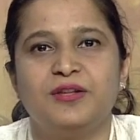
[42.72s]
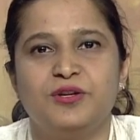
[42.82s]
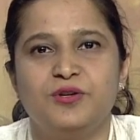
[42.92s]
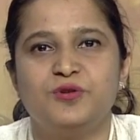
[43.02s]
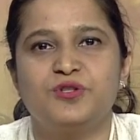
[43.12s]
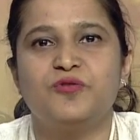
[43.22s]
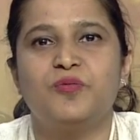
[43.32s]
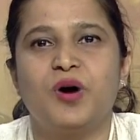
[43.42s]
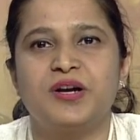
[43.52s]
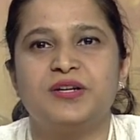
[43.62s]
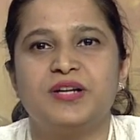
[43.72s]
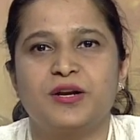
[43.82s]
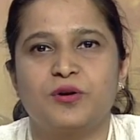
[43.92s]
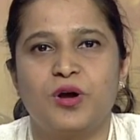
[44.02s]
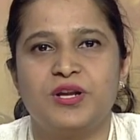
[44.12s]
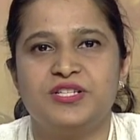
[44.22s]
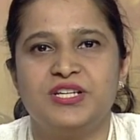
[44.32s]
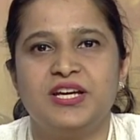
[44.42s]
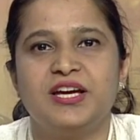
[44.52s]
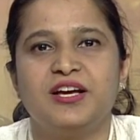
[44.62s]
The use of modern
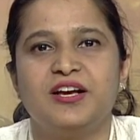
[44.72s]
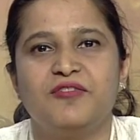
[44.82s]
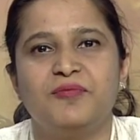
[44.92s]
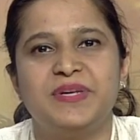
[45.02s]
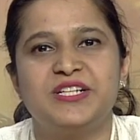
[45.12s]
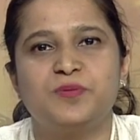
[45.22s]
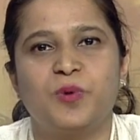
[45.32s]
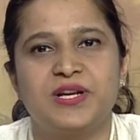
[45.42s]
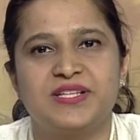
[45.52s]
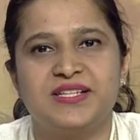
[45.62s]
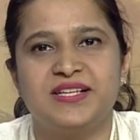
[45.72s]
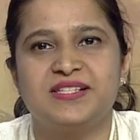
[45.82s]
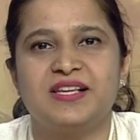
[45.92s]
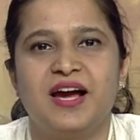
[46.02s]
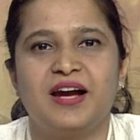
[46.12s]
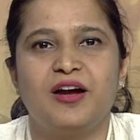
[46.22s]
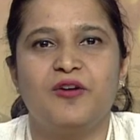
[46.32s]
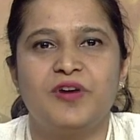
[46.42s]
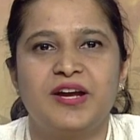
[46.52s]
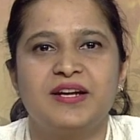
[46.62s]
technology, government's policies and
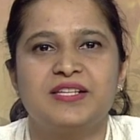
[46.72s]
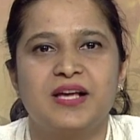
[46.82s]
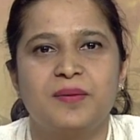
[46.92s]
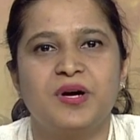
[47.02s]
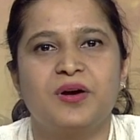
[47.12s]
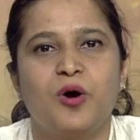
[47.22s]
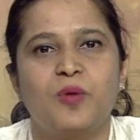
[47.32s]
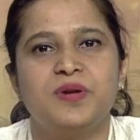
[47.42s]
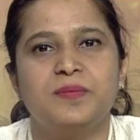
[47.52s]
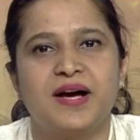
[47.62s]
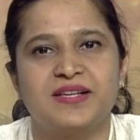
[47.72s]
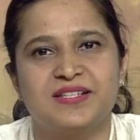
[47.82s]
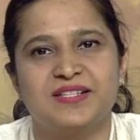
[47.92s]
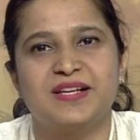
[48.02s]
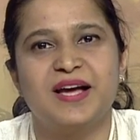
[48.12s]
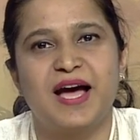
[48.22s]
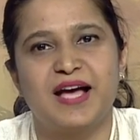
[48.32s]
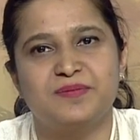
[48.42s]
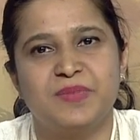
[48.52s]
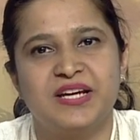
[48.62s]
awareness among common masses
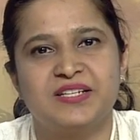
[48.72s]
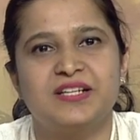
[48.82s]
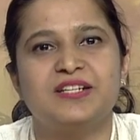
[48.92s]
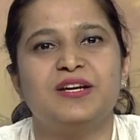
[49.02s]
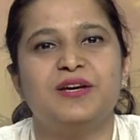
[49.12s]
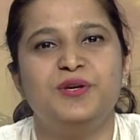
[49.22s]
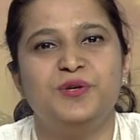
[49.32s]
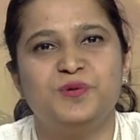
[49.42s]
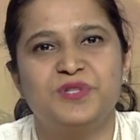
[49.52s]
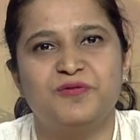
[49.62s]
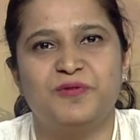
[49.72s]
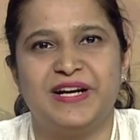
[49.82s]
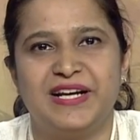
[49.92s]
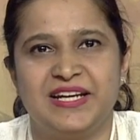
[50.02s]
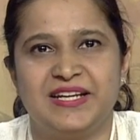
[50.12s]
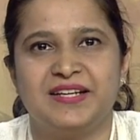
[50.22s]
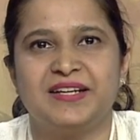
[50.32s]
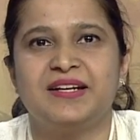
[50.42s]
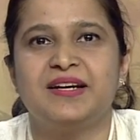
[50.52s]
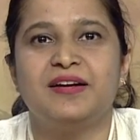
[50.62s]
has made it user-friendly.
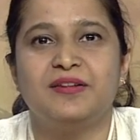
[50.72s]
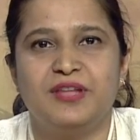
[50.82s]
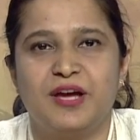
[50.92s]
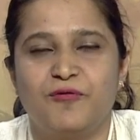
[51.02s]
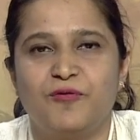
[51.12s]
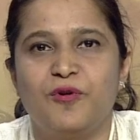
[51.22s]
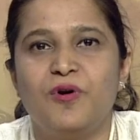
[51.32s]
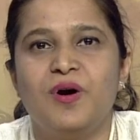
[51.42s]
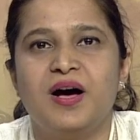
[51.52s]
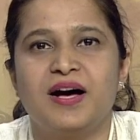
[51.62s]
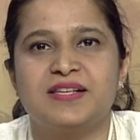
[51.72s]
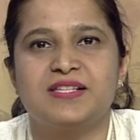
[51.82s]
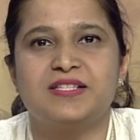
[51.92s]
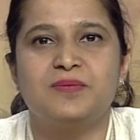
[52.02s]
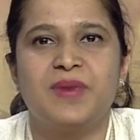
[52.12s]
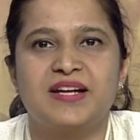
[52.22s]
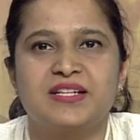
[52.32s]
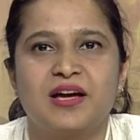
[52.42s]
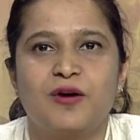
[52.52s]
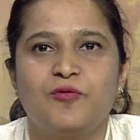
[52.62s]
Therefore, a
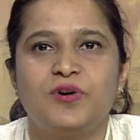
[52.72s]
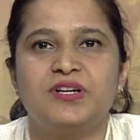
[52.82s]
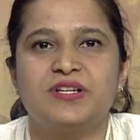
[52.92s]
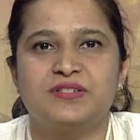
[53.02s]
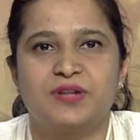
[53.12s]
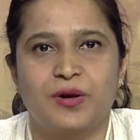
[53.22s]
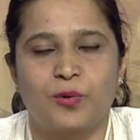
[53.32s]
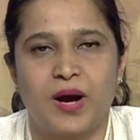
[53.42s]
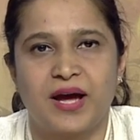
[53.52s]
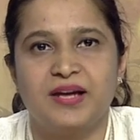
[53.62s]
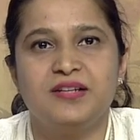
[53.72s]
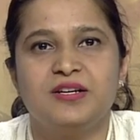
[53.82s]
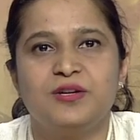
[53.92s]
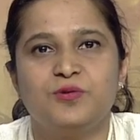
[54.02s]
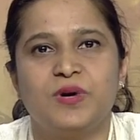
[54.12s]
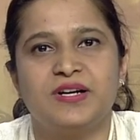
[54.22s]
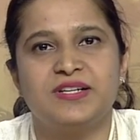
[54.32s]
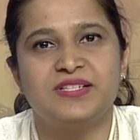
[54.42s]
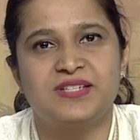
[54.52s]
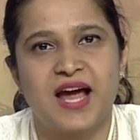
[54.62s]
systematic effort is required to
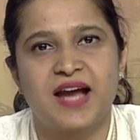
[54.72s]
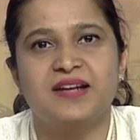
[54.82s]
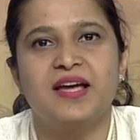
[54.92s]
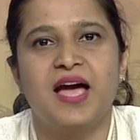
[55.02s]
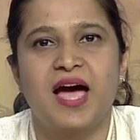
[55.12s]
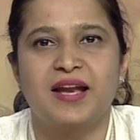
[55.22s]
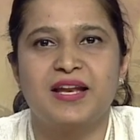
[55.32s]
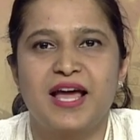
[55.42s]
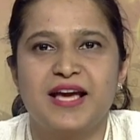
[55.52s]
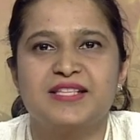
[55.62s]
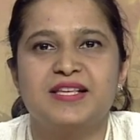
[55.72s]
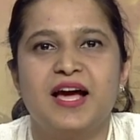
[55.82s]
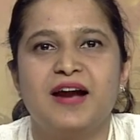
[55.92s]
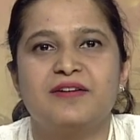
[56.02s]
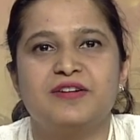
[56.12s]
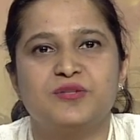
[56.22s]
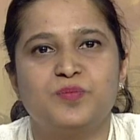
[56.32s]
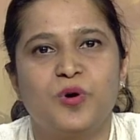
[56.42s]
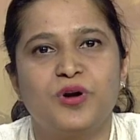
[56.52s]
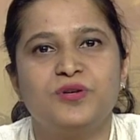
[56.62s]
understand, analyze and
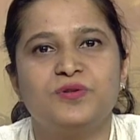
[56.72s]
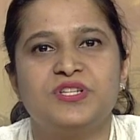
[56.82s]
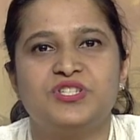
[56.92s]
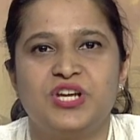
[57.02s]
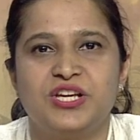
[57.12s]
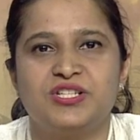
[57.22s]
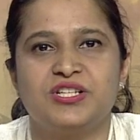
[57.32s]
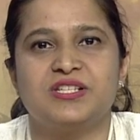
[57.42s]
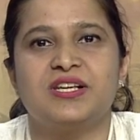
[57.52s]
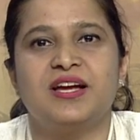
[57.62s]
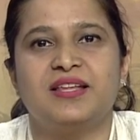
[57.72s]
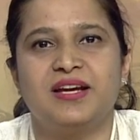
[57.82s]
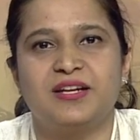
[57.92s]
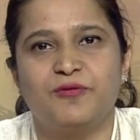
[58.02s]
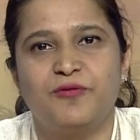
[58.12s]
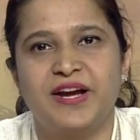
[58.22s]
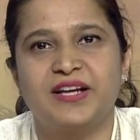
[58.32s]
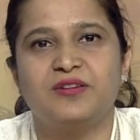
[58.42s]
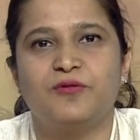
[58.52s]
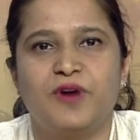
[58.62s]
respond to the changes that
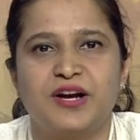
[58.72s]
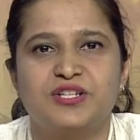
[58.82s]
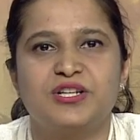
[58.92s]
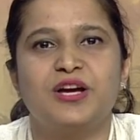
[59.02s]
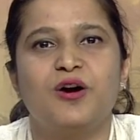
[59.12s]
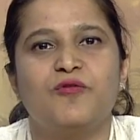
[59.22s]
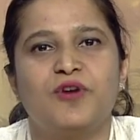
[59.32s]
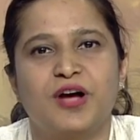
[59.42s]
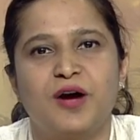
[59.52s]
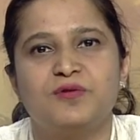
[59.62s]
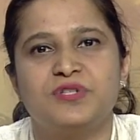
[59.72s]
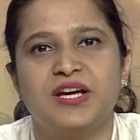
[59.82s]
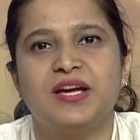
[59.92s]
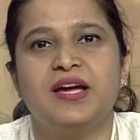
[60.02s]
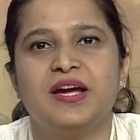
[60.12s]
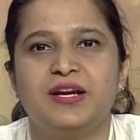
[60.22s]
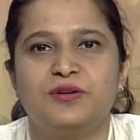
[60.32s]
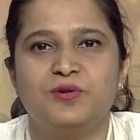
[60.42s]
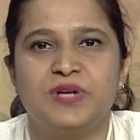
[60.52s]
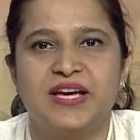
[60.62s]
affect the functioning of accounting
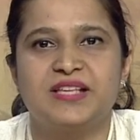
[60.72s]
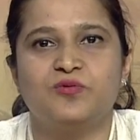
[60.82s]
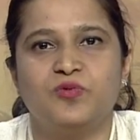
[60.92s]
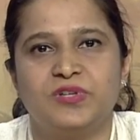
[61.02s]
in today's